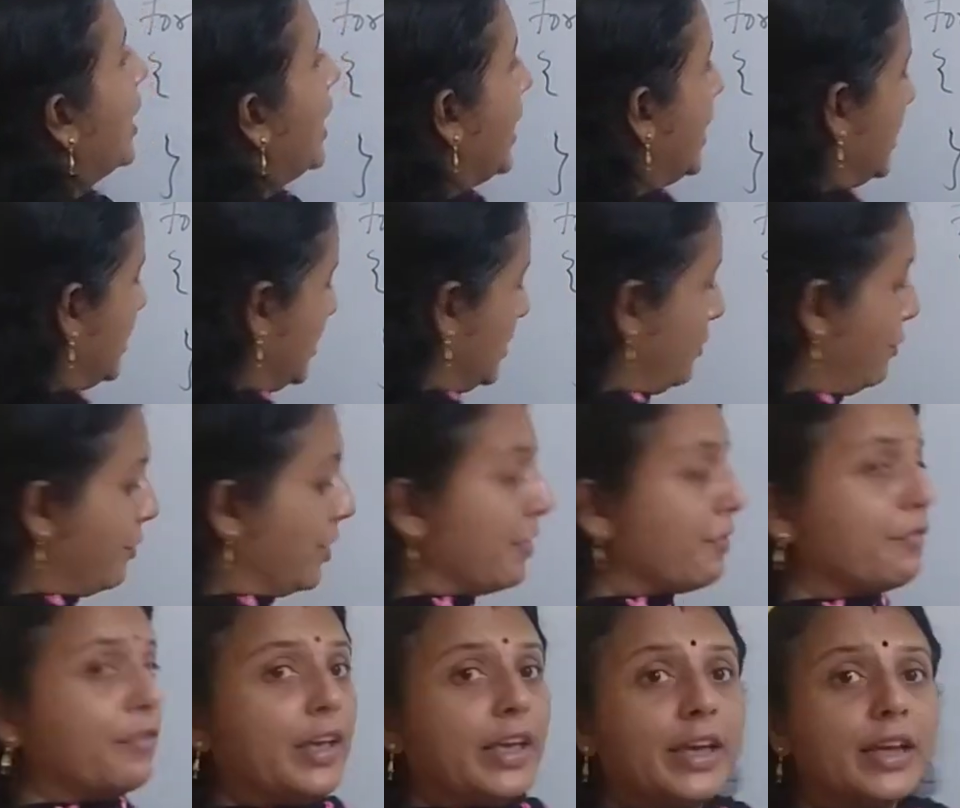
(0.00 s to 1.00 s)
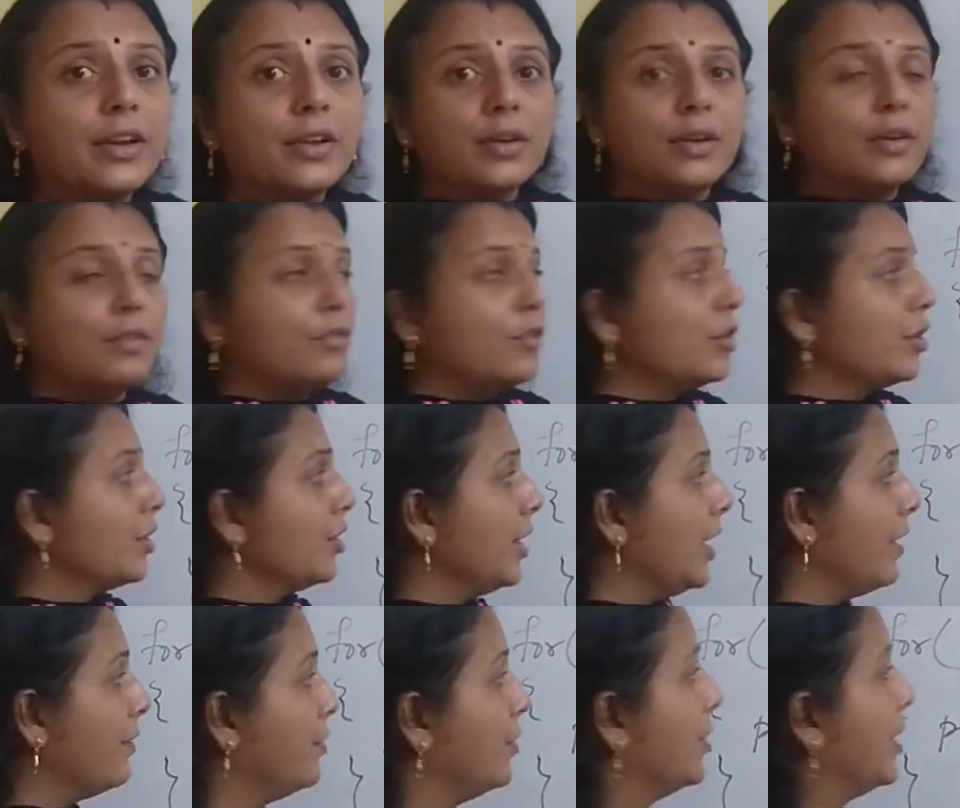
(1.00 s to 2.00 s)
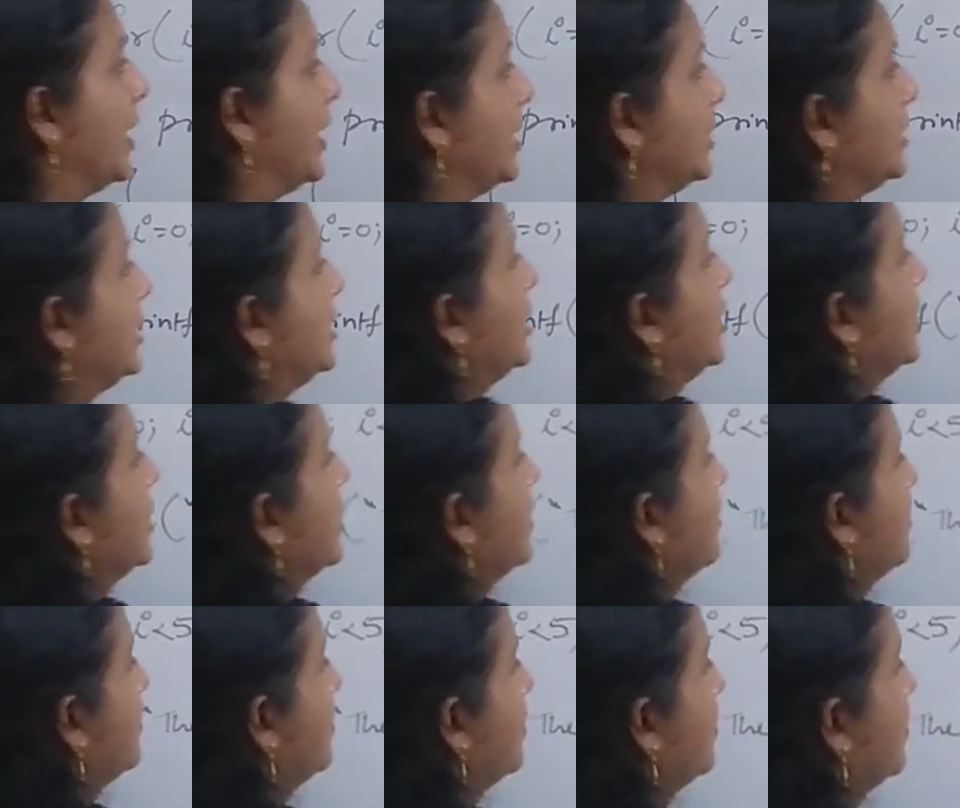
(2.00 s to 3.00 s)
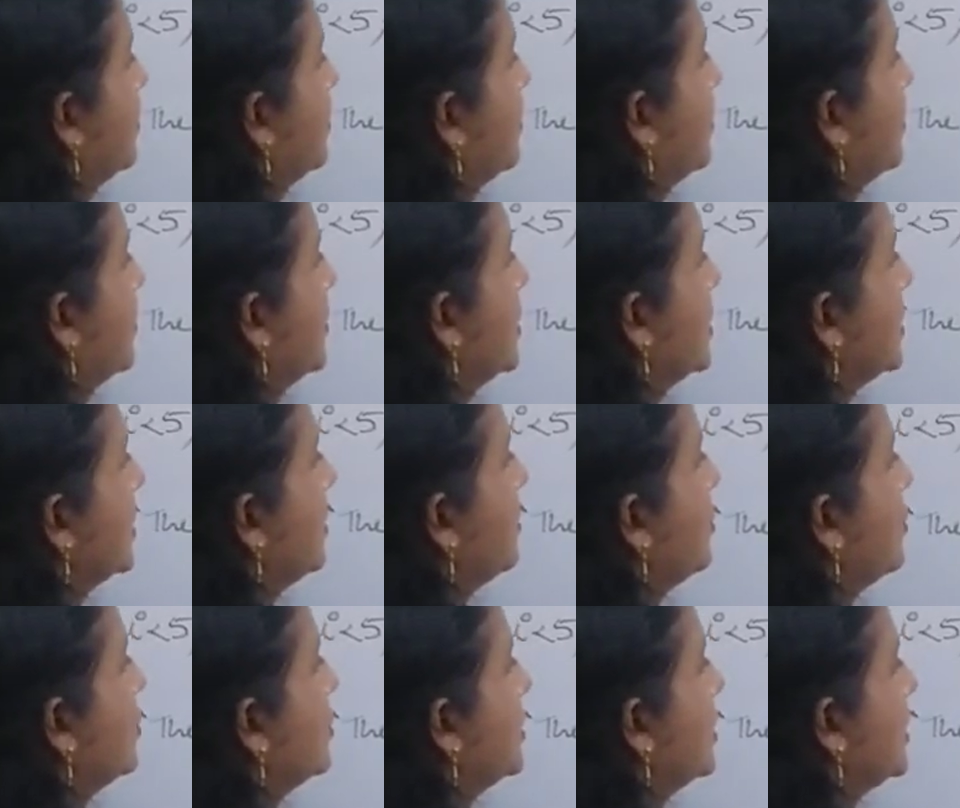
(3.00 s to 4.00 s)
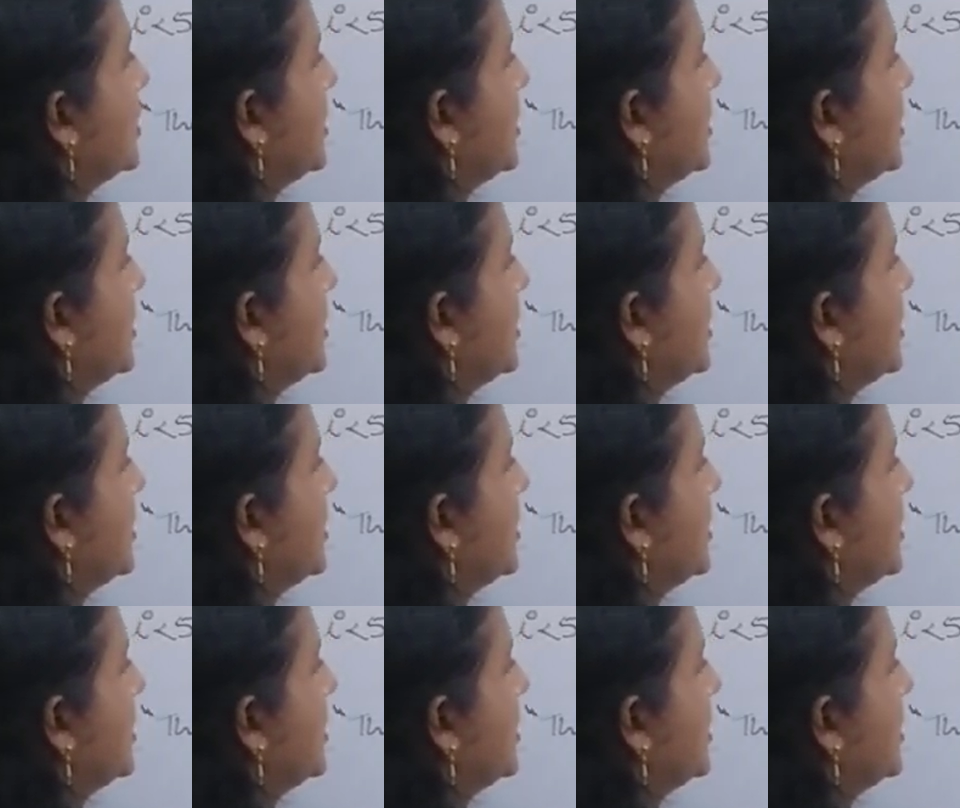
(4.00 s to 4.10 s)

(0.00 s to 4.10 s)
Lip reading: and from where what you have to write here. Suppose the